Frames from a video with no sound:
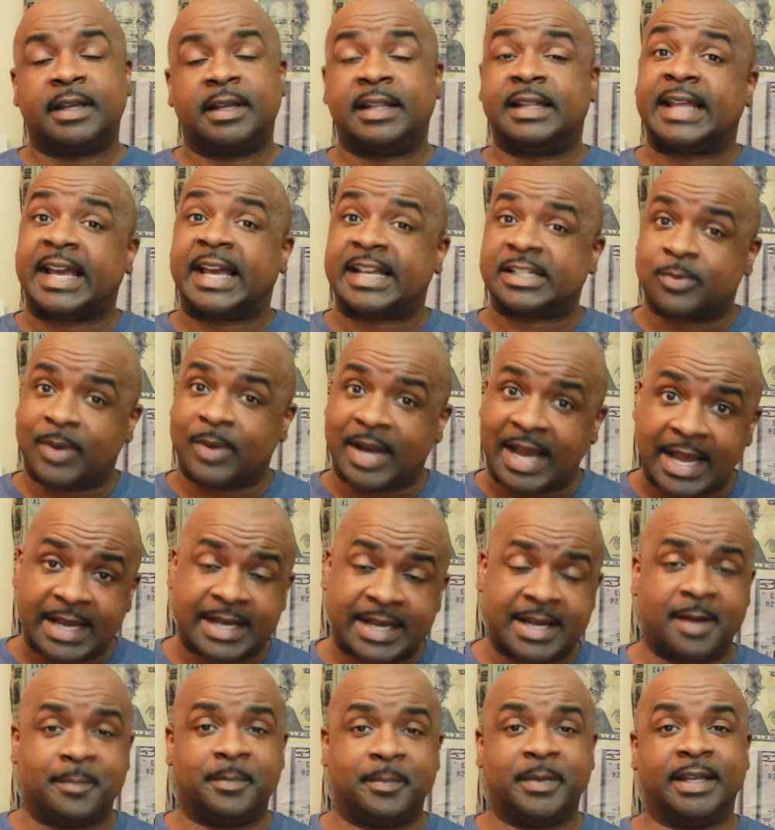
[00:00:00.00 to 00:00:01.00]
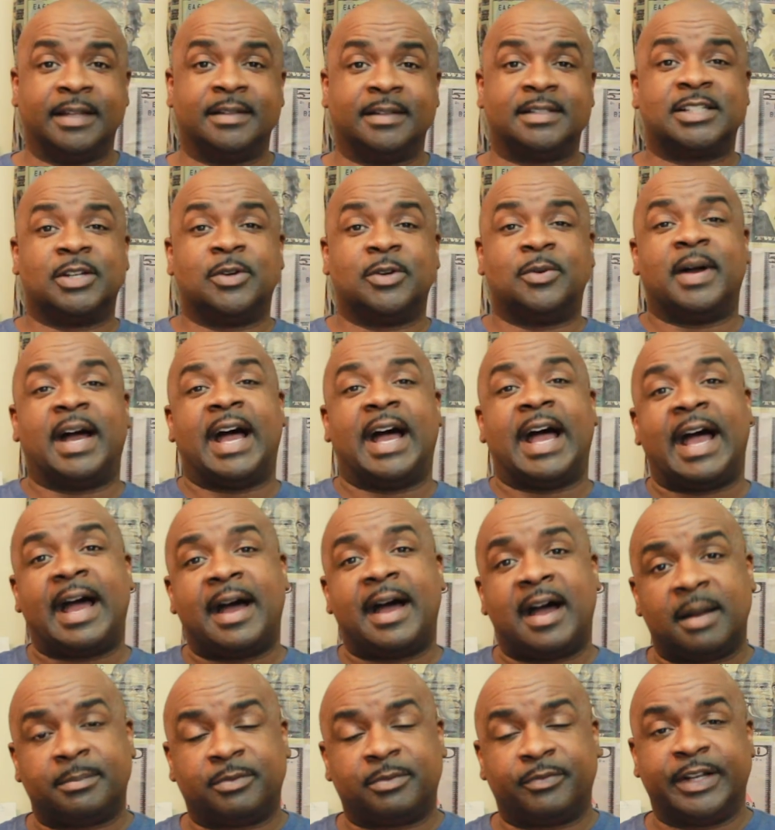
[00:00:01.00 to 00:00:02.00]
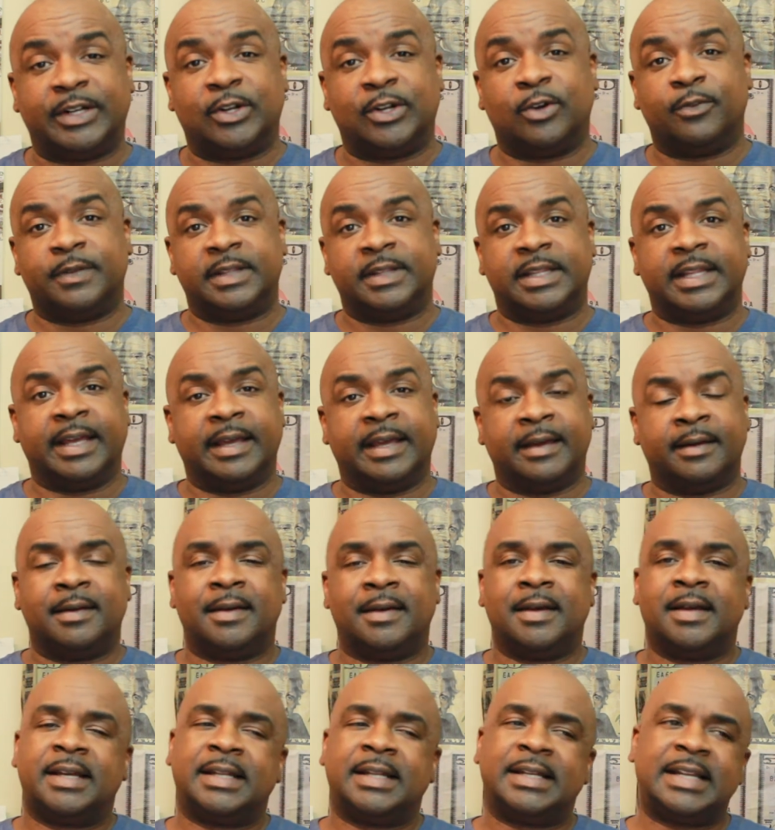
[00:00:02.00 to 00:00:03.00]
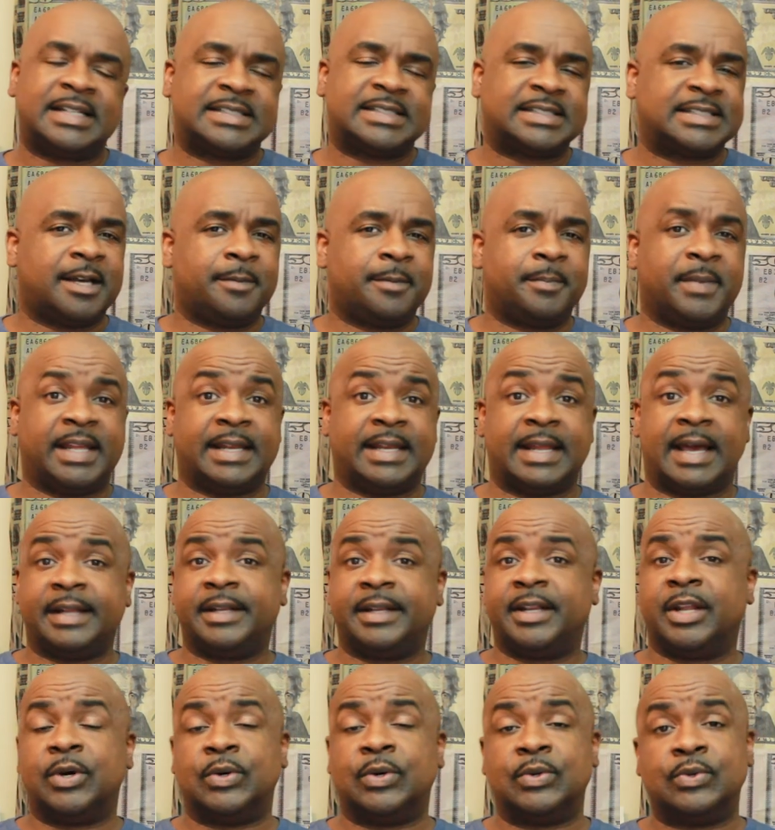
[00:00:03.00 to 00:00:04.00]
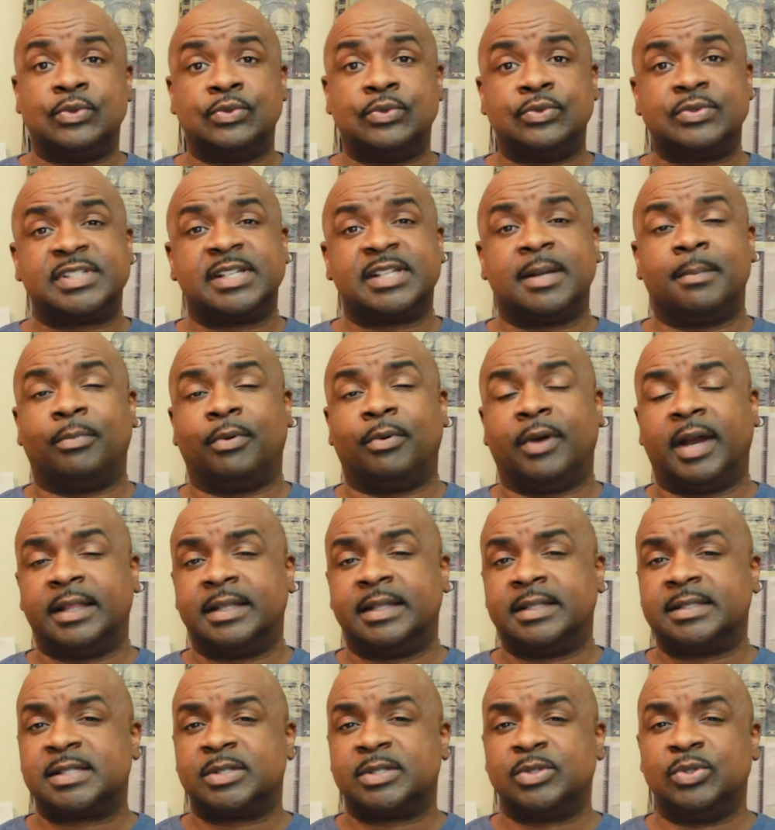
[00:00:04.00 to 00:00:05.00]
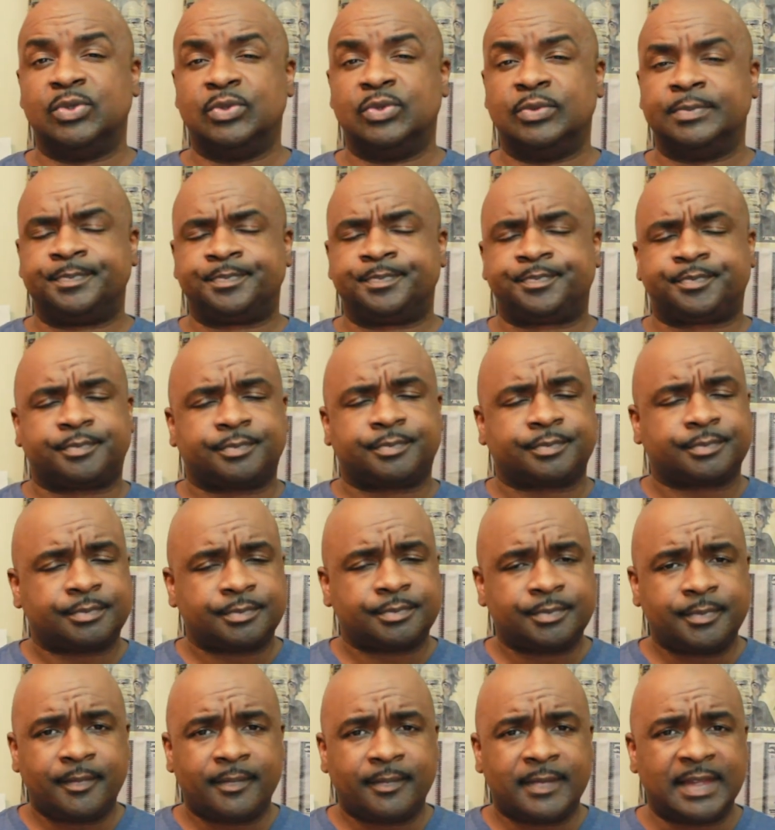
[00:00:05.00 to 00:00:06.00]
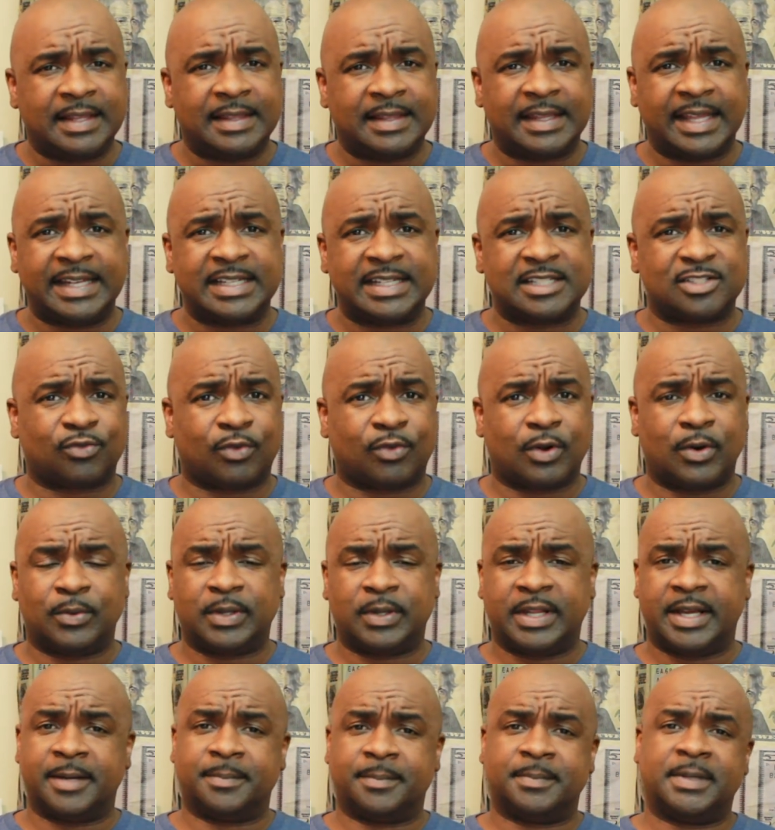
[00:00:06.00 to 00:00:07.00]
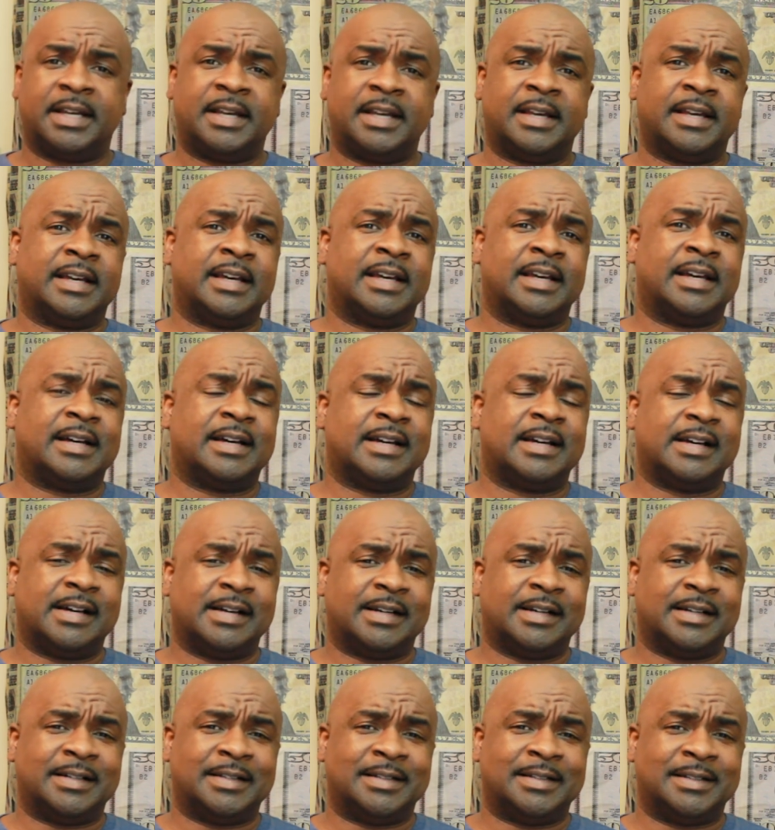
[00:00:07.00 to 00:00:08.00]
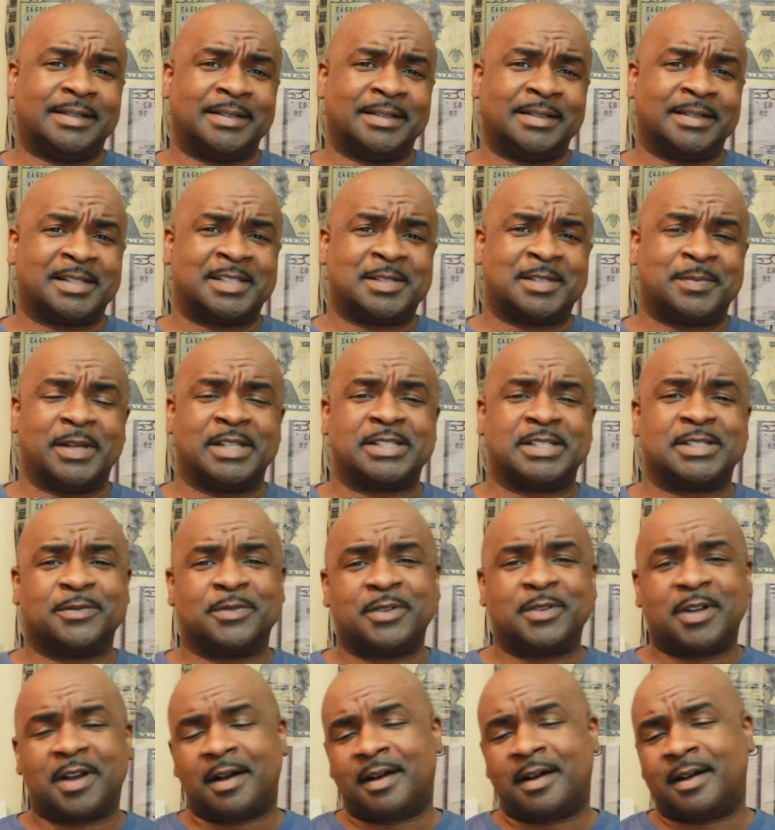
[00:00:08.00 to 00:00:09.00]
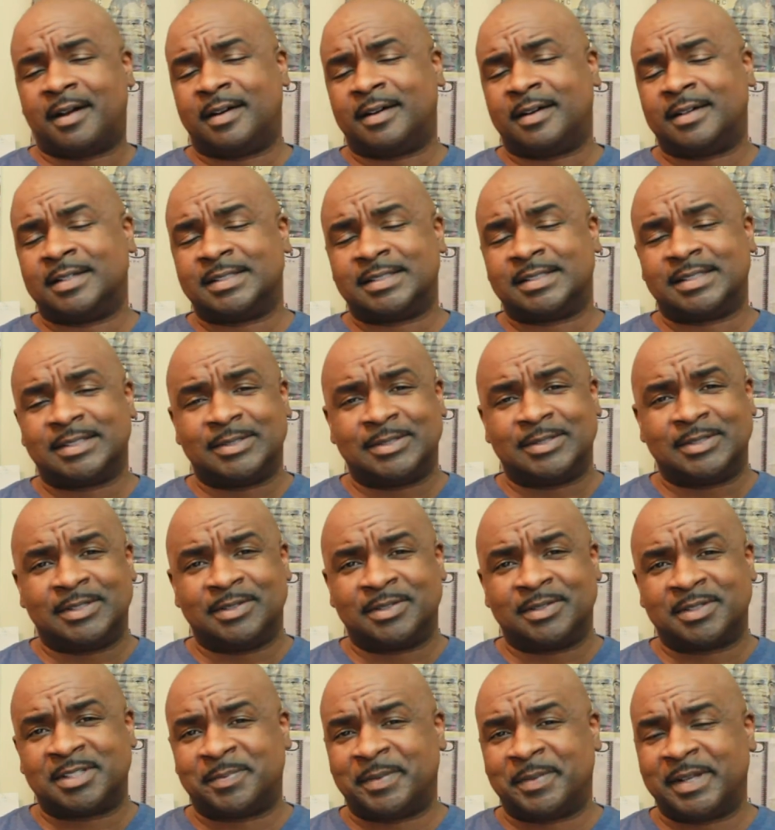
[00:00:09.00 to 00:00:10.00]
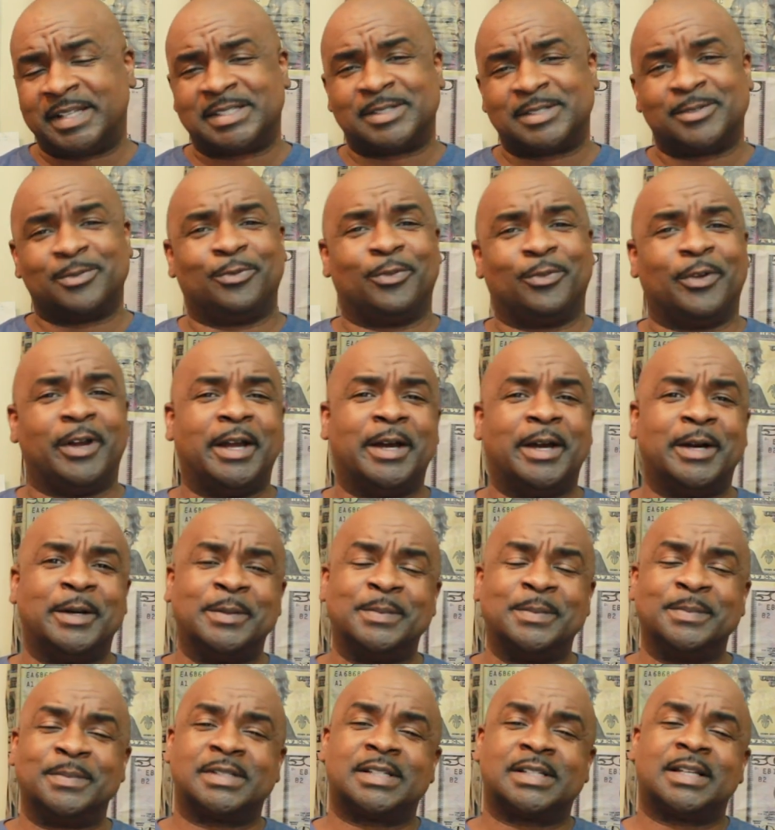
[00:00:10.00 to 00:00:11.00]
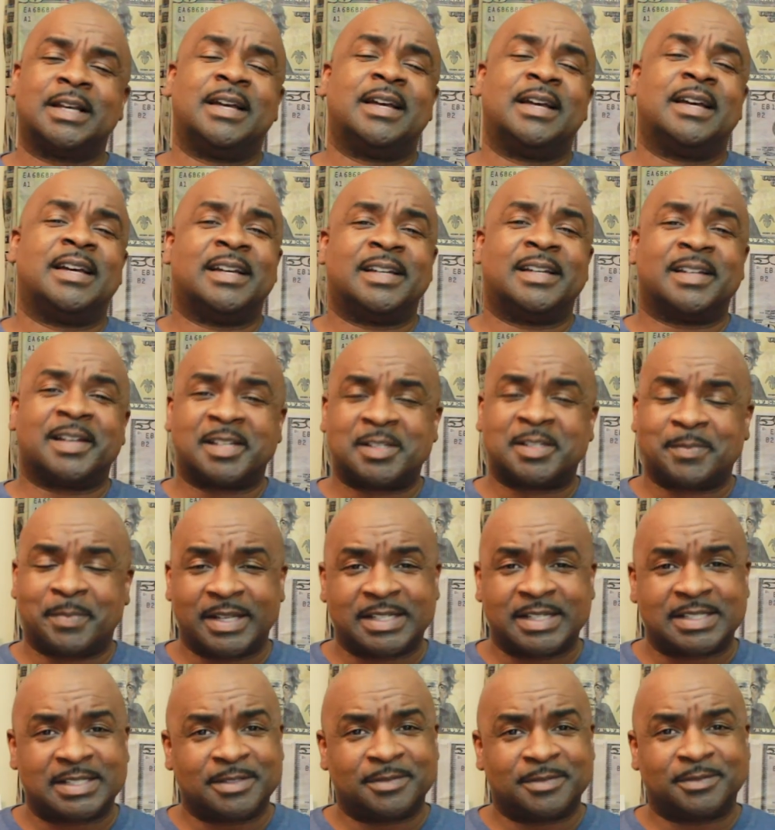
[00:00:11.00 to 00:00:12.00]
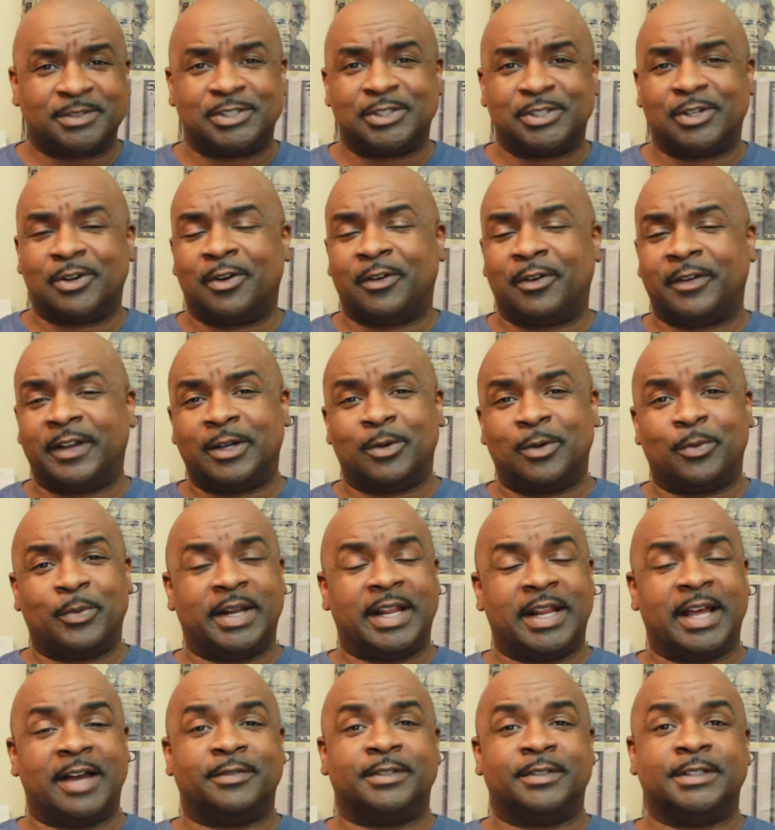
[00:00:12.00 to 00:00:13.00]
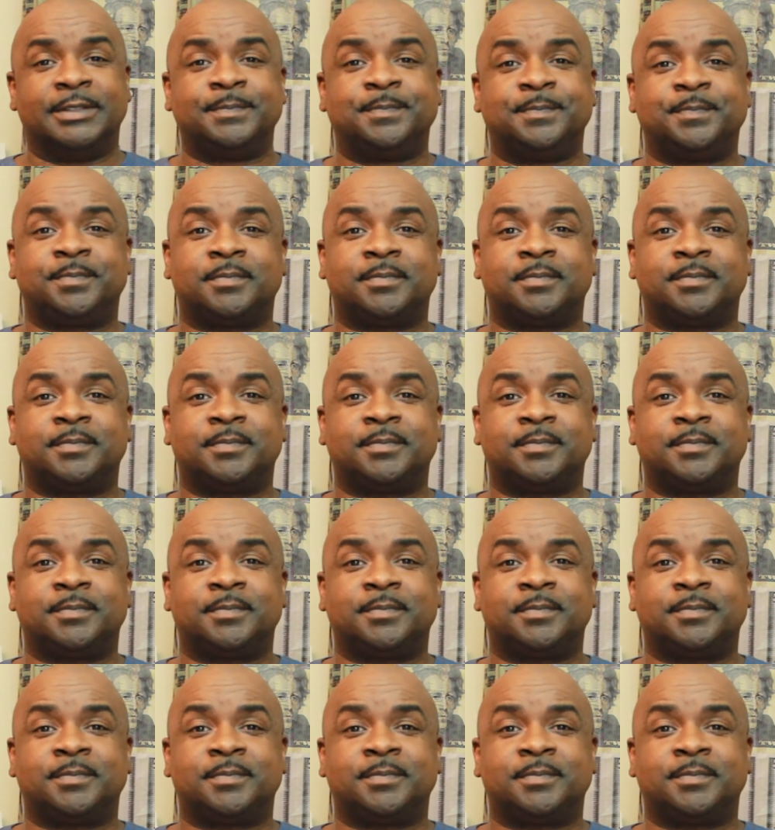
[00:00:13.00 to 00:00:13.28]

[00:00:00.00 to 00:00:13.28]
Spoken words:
That's where I come in. So I operate over there. Now, some men, I know some brothers who they just roll up expensive cars or expensive rims, expensive jewelry or whatever.